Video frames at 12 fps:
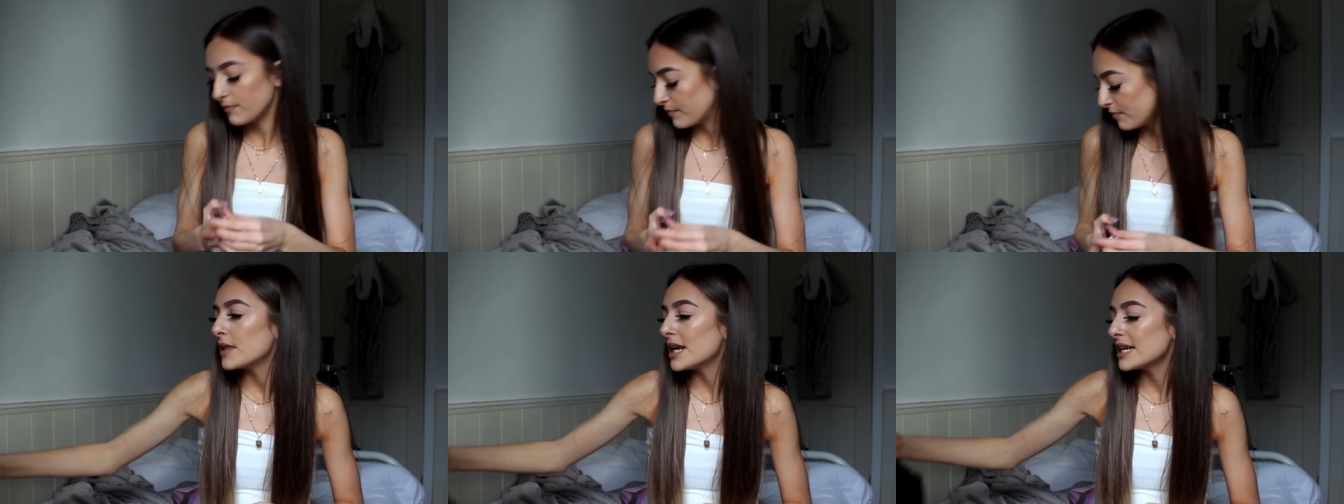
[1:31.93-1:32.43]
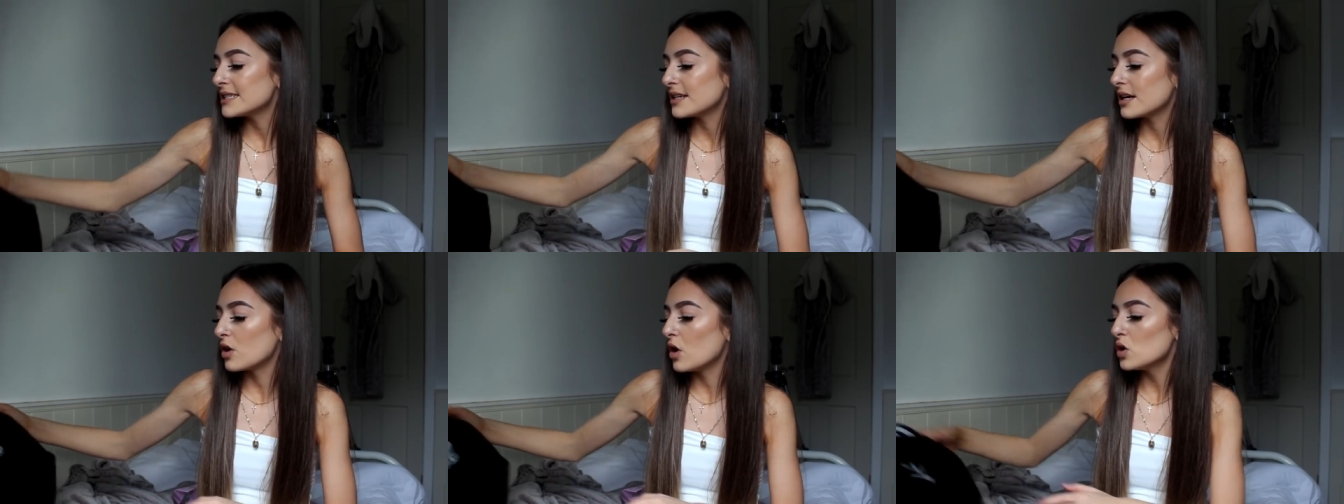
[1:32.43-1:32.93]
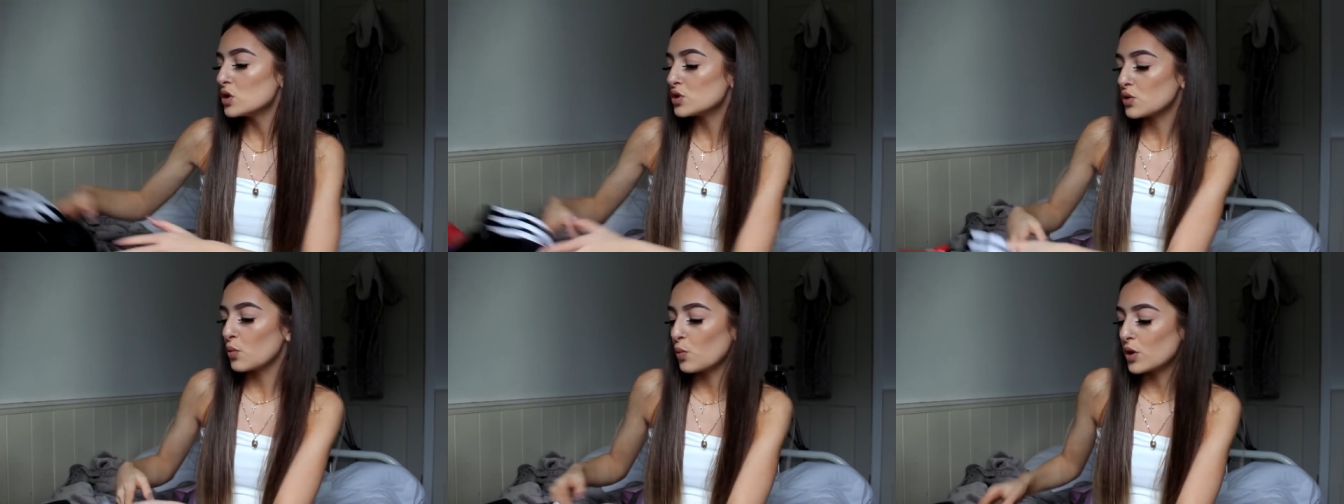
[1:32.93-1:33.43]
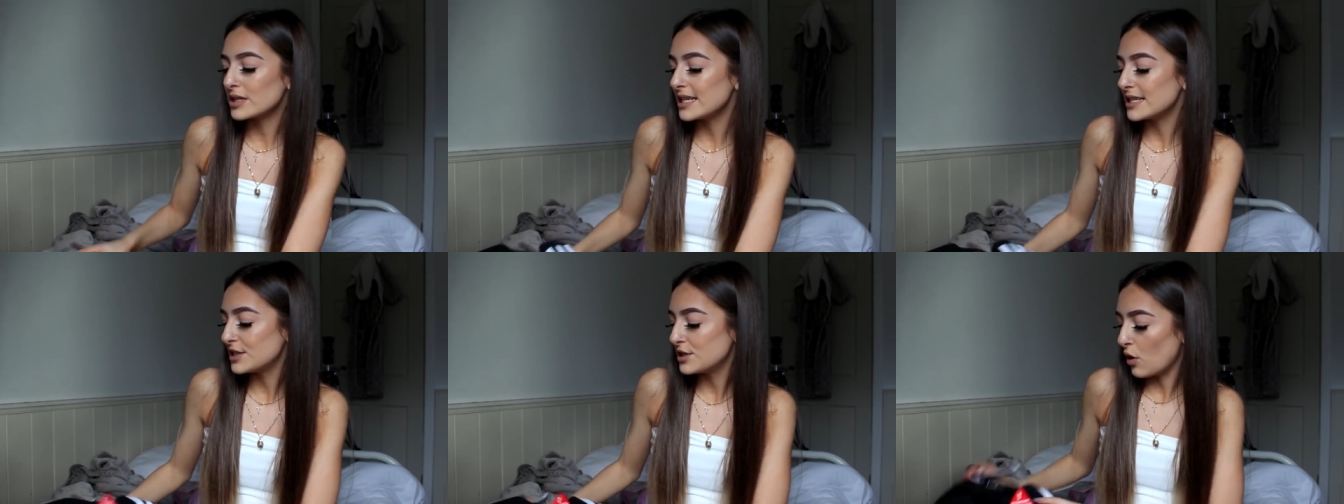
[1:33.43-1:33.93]
Um, the next thing I got was
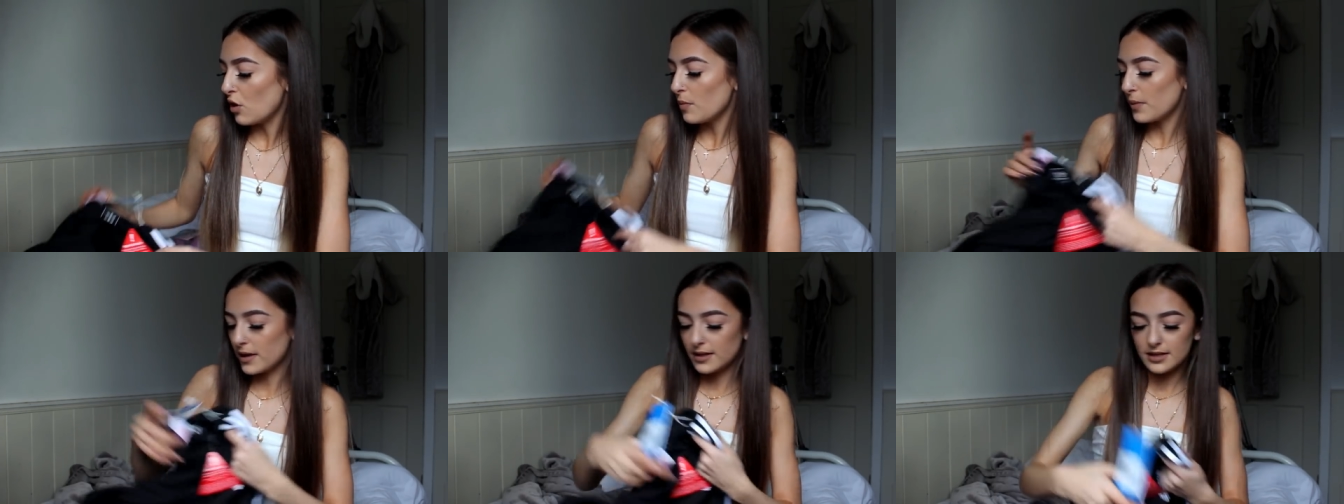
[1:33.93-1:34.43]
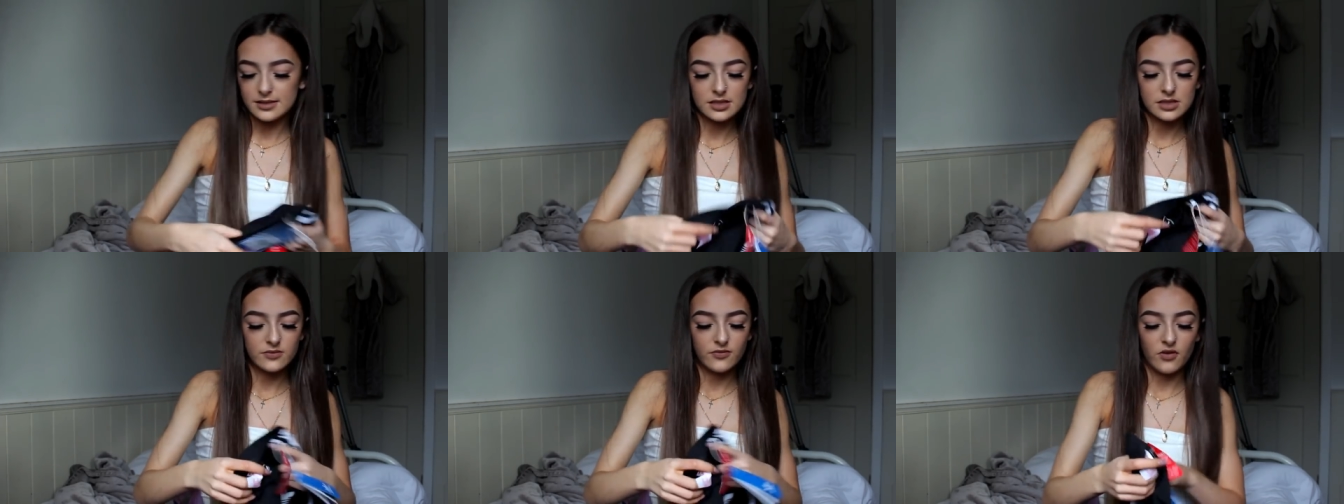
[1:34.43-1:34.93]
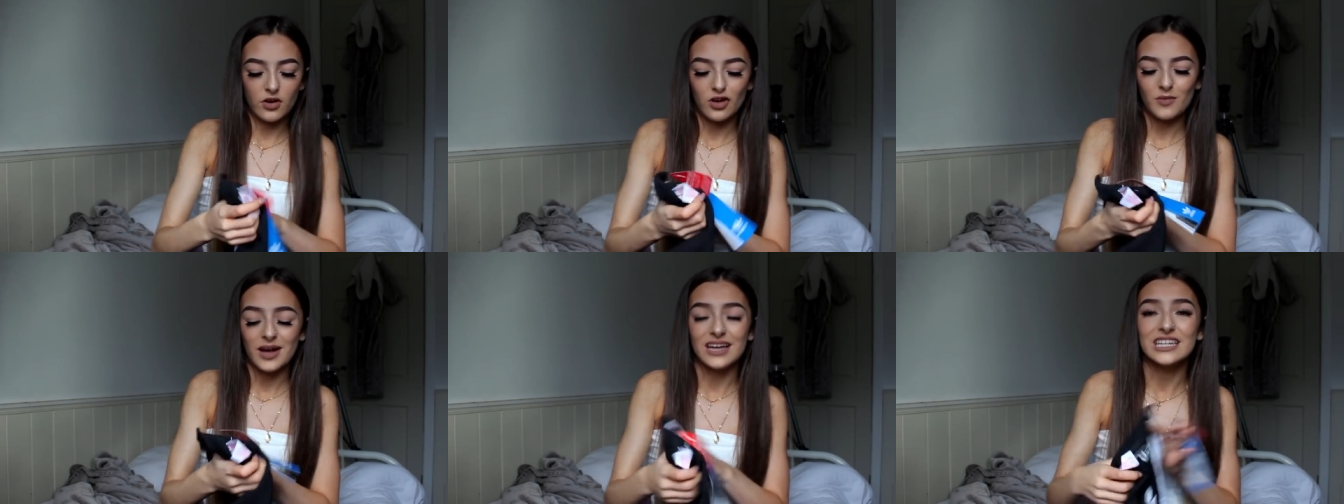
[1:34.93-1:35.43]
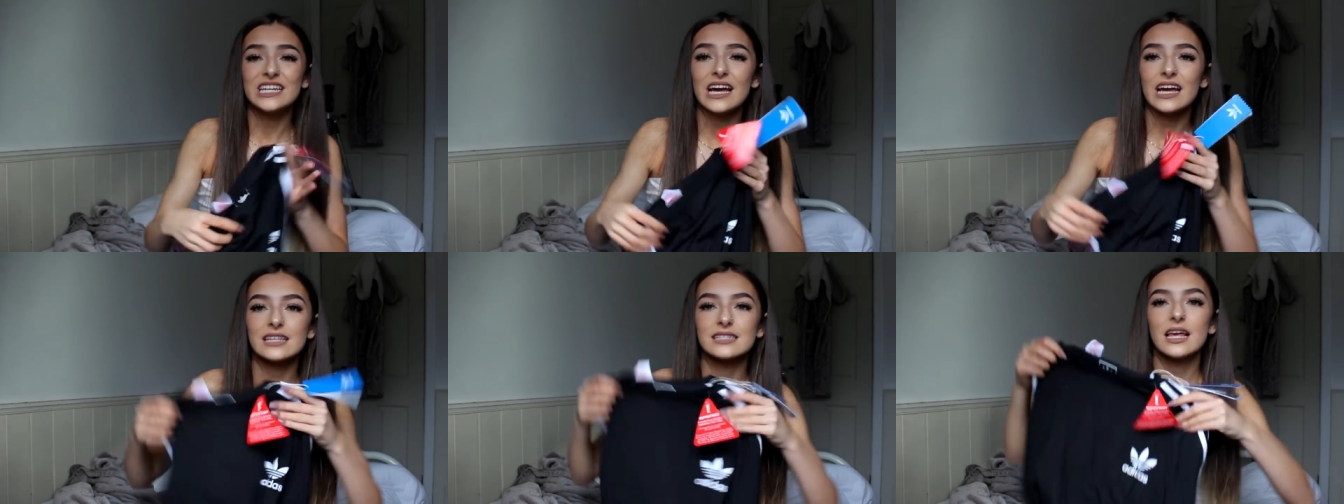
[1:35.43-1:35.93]
a top and this is from
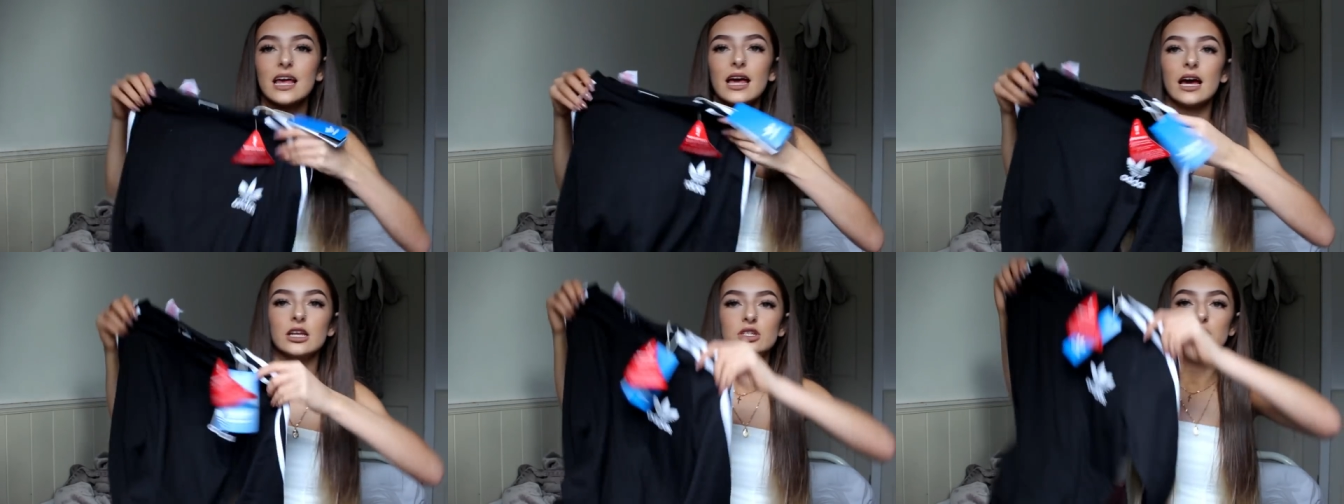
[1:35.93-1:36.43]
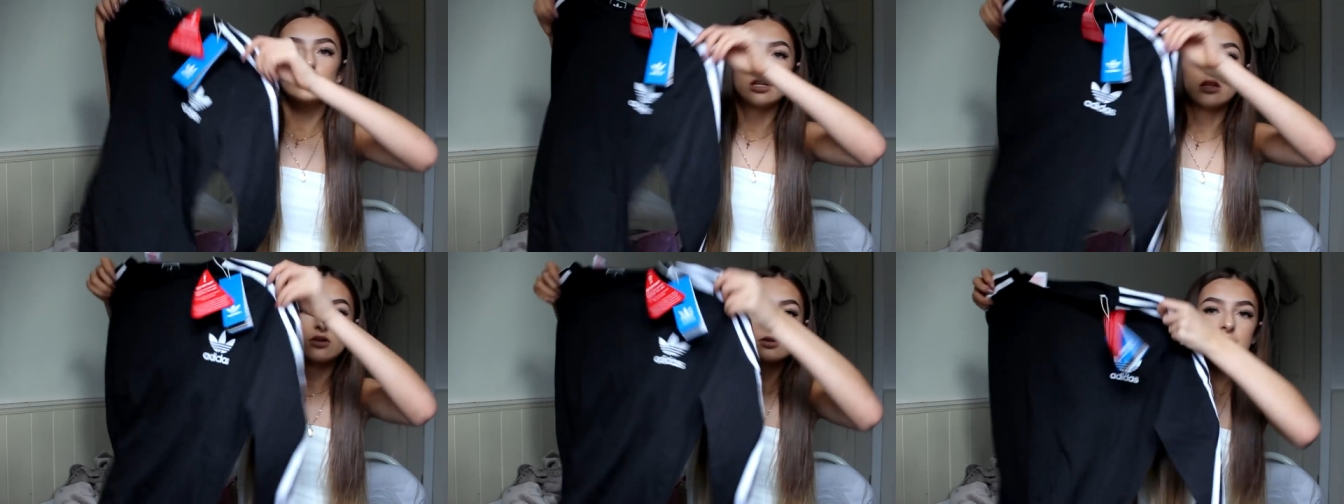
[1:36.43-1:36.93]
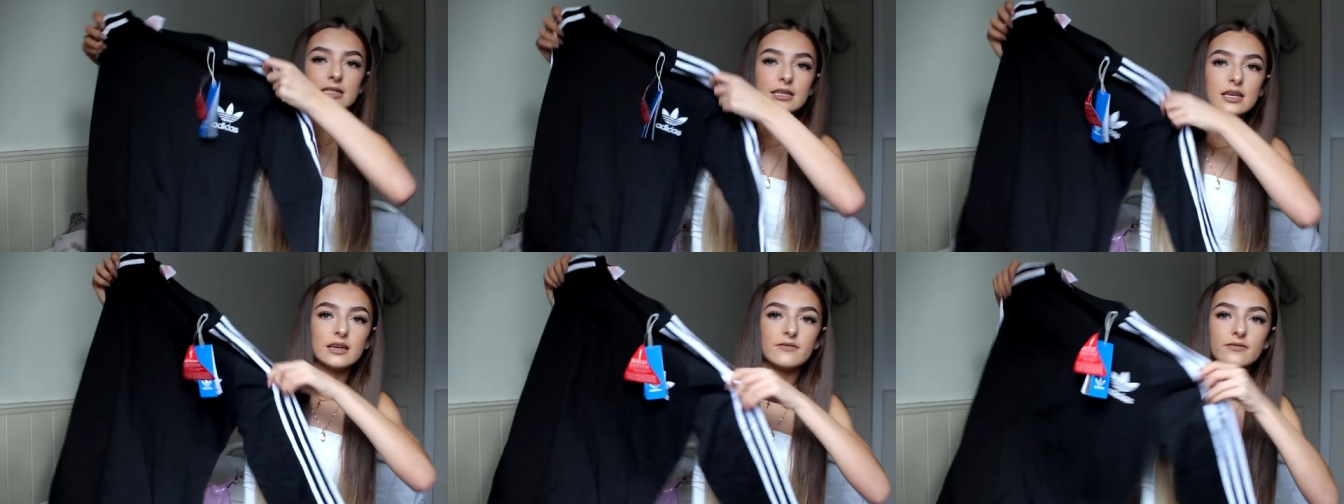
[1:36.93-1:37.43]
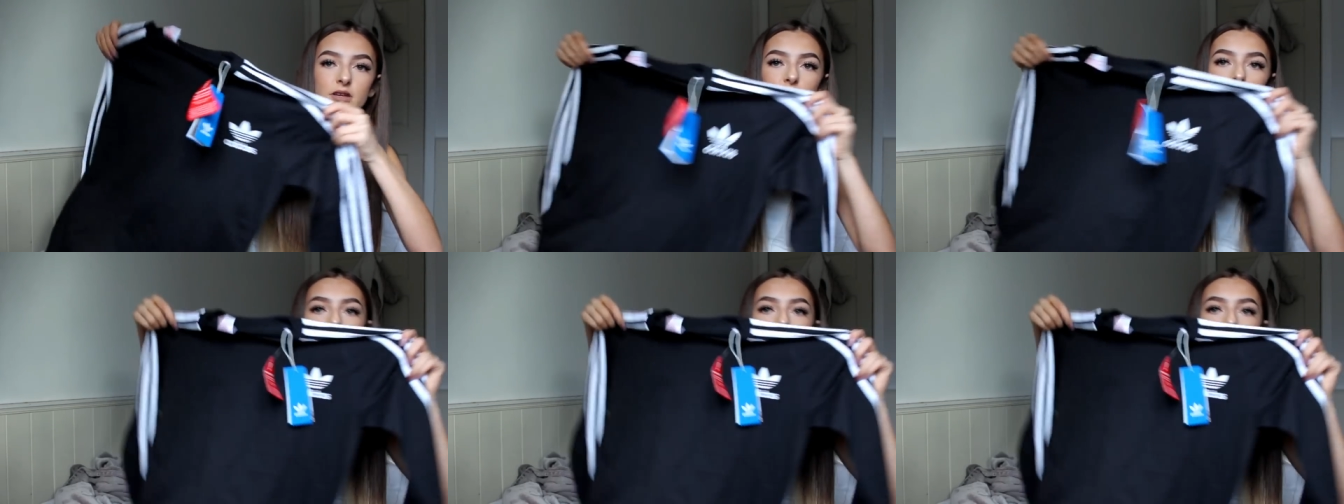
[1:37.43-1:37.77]
Adidas and it's just a long sleeved